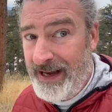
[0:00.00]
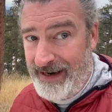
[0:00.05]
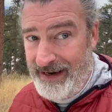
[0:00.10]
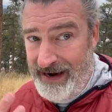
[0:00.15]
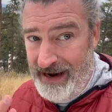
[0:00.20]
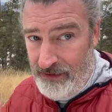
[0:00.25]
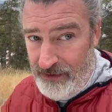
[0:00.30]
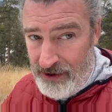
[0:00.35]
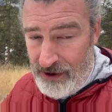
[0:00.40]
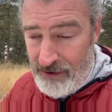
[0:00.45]
and
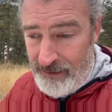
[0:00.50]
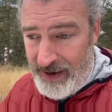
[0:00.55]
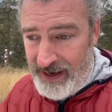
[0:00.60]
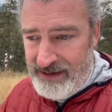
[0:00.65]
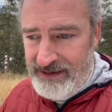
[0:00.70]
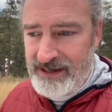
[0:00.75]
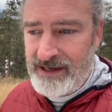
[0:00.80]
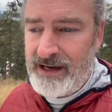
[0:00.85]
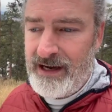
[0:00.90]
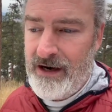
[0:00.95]
now in New
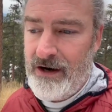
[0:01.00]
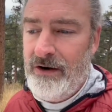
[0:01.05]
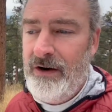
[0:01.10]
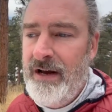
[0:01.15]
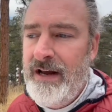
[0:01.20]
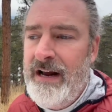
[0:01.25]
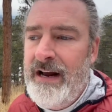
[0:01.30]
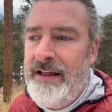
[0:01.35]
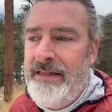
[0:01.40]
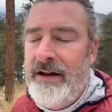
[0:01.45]
Mexico
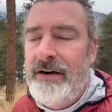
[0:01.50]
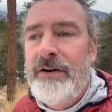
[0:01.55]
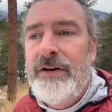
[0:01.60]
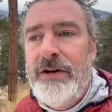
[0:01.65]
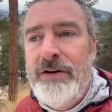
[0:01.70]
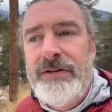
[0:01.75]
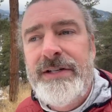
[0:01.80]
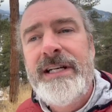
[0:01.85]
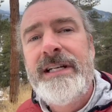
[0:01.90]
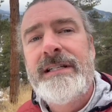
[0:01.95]
that are
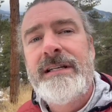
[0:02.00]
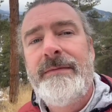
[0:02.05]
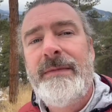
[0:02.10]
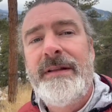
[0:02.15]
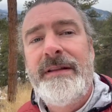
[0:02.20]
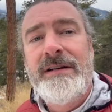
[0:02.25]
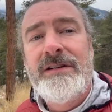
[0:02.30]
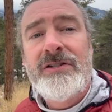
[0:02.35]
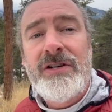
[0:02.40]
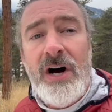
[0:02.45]
using some
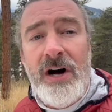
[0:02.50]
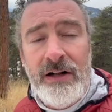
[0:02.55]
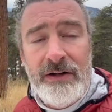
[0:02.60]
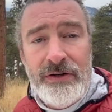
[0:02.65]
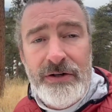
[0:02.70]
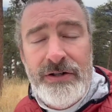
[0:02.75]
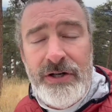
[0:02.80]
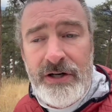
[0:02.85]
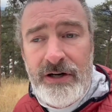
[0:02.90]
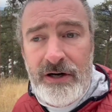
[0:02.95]
of these
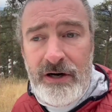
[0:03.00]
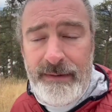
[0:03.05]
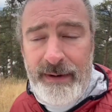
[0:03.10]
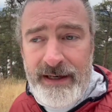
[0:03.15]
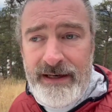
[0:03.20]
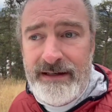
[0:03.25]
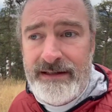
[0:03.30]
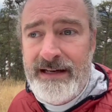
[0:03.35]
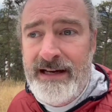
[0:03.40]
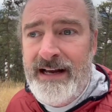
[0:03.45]
taller
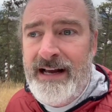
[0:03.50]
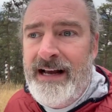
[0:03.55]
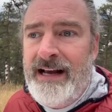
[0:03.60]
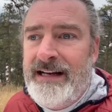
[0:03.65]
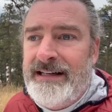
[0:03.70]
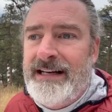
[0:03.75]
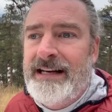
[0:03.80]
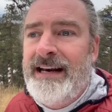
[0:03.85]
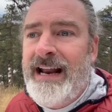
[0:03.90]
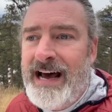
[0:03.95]
turbines
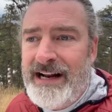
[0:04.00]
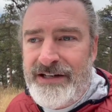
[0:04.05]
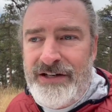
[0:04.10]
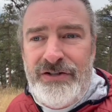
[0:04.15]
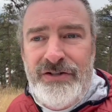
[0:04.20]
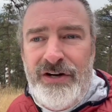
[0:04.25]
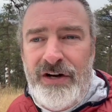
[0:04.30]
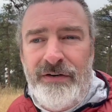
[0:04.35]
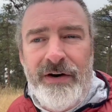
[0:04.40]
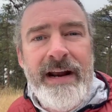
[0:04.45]
to not
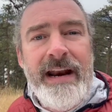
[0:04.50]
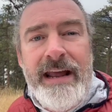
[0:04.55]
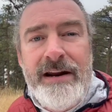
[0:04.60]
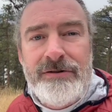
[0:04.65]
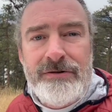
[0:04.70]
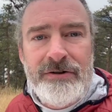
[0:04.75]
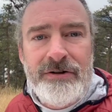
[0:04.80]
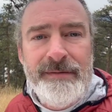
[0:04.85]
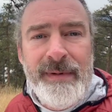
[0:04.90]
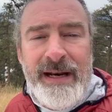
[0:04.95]
just generate
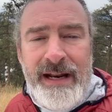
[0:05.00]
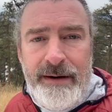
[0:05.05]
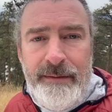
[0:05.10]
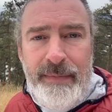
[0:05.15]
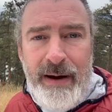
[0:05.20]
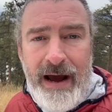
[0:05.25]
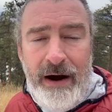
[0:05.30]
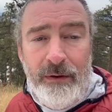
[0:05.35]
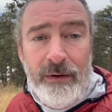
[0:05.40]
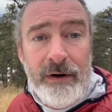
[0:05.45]

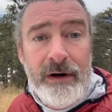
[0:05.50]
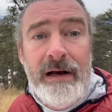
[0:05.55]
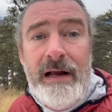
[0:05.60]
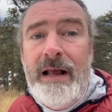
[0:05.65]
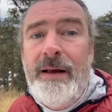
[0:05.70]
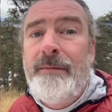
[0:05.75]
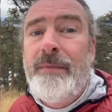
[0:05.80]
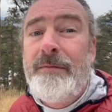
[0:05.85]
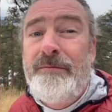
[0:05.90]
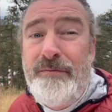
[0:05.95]
intermittent power,
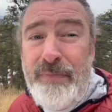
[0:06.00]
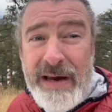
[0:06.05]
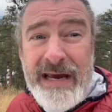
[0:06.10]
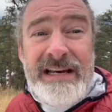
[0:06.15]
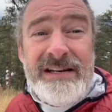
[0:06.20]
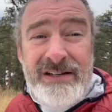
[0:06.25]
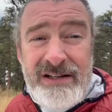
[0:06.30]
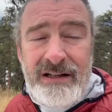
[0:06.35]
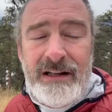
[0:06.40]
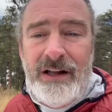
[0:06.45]
but
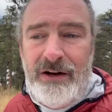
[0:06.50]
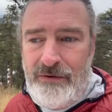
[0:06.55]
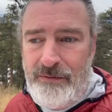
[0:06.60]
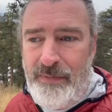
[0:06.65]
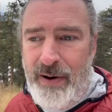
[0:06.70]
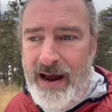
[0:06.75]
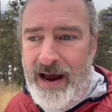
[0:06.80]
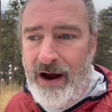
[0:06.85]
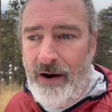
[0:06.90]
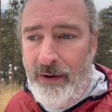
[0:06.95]

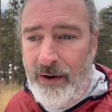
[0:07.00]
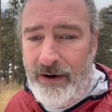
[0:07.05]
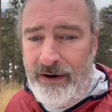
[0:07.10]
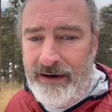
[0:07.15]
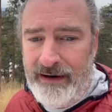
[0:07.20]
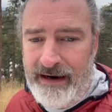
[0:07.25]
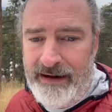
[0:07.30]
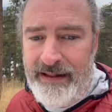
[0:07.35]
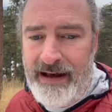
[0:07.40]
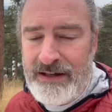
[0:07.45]
baseload power.
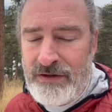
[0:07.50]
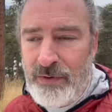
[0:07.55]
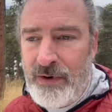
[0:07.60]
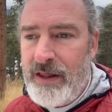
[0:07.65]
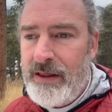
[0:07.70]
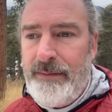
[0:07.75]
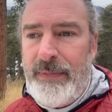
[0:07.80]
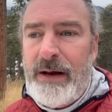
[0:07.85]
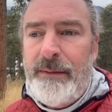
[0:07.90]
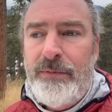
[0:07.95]
And that's one
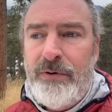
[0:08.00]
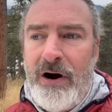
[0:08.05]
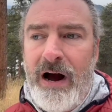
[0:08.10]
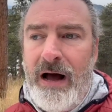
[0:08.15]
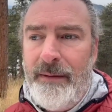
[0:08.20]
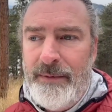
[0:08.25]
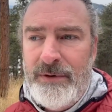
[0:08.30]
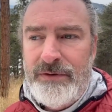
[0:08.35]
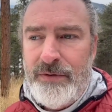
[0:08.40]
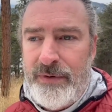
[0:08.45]
of the big
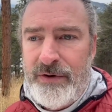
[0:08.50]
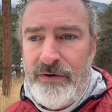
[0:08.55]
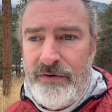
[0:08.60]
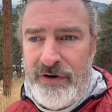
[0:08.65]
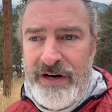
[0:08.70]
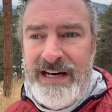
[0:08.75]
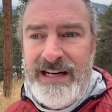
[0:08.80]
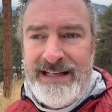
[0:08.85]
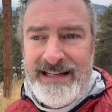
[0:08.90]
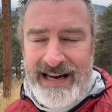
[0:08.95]
problems with
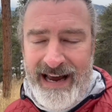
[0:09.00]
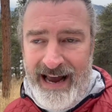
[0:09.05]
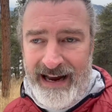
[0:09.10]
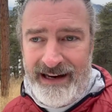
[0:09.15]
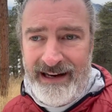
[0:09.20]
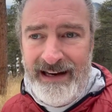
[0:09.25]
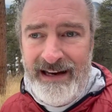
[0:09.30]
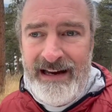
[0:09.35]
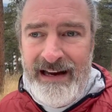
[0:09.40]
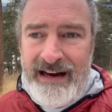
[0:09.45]
green
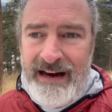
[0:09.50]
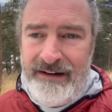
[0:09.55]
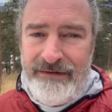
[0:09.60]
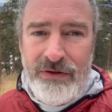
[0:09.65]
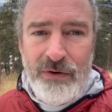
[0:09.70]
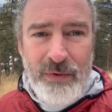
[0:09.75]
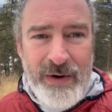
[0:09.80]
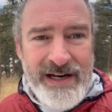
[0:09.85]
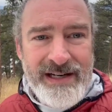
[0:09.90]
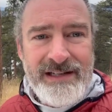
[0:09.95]
tech. If
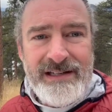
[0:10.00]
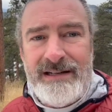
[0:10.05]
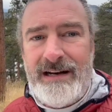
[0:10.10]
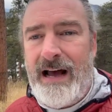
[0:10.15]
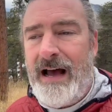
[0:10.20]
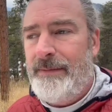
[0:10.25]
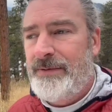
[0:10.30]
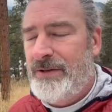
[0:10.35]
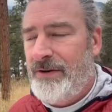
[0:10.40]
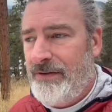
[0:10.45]
the wind
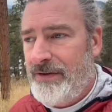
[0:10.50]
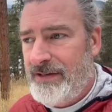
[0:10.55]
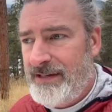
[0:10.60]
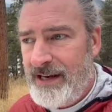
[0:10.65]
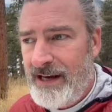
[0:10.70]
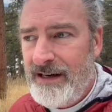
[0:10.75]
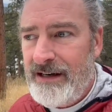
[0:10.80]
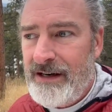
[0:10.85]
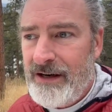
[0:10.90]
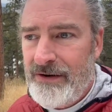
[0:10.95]
stops or the
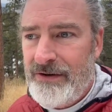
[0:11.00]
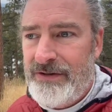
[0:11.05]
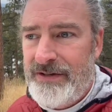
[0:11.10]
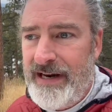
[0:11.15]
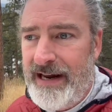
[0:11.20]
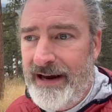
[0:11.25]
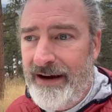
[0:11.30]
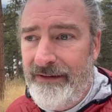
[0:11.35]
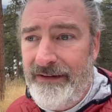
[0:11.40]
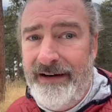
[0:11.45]
sun goes
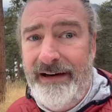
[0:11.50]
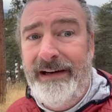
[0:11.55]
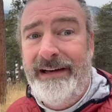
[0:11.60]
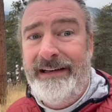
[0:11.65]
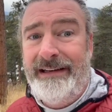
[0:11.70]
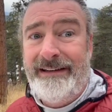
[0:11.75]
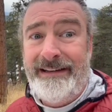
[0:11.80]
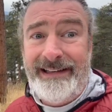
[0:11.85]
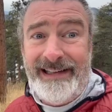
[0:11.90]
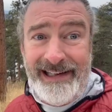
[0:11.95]
down,
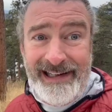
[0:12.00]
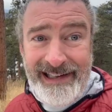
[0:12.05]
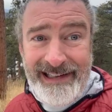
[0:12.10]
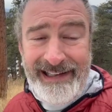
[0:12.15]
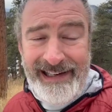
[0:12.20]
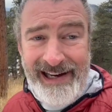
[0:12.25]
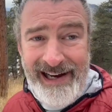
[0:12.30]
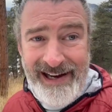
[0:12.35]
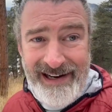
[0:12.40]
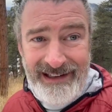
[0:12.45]
you're
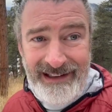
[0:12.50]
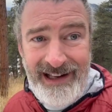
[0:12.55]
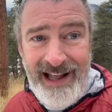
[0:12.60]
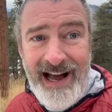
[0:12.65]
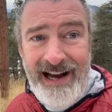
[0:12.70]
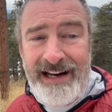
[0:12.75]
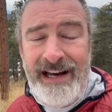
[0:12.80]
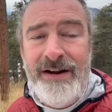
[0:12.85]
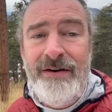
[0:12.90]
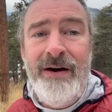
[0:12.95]
kind of out of
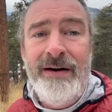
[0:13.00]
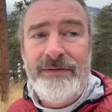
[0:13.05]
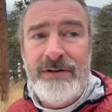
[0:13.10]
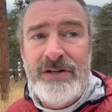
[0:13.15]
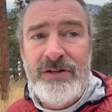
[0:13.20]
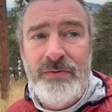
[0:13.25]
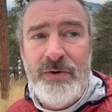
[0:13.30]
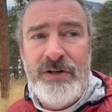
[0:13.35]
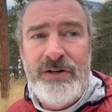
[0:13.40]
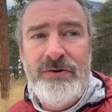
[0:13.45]
luck and you have to
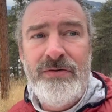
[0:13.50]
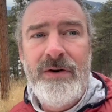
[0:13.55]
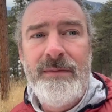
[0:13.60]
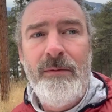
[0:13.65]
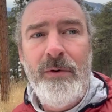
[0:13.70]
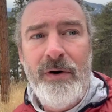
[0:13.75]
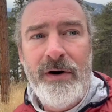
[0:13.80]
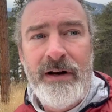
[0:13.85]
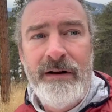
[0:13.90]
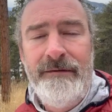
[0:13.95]
switch to a
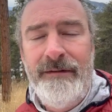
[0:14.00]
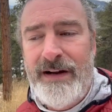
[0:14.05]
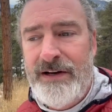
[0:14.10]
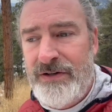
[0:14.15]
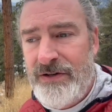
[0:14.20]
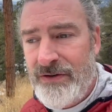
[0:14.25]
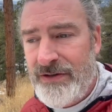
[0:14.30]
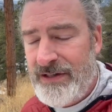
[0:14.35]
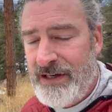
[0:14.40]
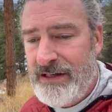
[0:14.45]
more
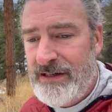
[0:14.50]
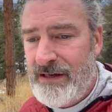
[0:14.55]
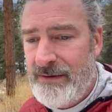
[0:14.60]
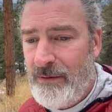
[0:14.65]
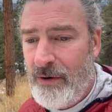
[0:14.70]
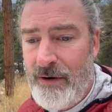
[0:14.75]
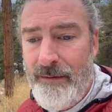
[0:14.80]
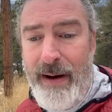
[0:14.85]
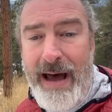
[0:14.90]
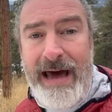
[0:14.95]
conventional
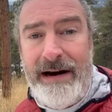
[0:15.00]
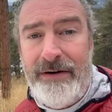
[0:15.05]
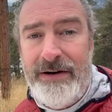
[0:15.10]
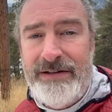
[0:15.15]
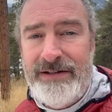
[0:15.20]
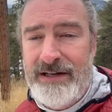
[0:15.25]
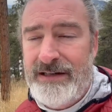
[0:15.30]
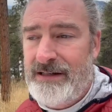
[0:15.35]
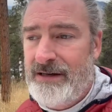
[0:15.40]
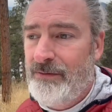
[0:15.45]
system or a battery
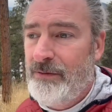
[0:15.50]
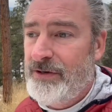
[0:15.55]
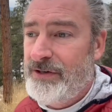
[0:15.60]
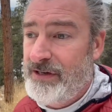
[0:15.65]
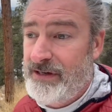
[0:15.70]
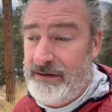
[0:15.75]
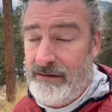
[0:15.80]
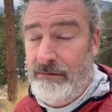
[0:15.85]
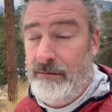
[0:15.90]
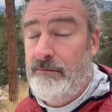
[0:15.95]
system, which
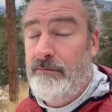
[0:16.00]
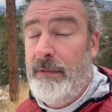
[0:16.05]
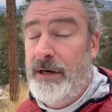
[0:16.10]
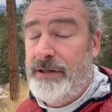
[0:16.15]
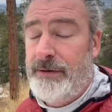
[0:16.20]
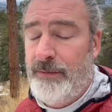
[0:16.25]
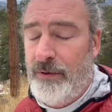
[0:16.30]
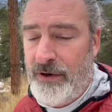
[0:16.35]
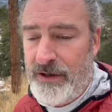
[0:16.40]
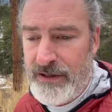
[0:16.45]
is
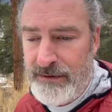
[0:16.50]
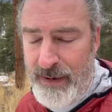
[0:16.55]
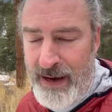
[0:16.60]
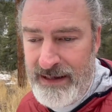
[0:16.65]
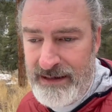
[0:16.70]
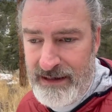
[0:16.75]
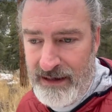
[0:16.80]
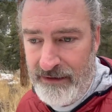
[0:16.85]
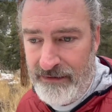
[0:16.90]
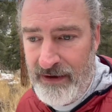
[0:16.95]
much more
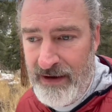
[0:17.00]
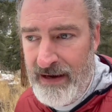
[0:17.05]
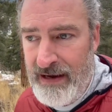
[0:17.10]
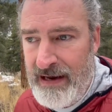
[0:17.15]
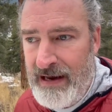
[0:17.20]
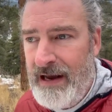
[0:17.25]
expensive.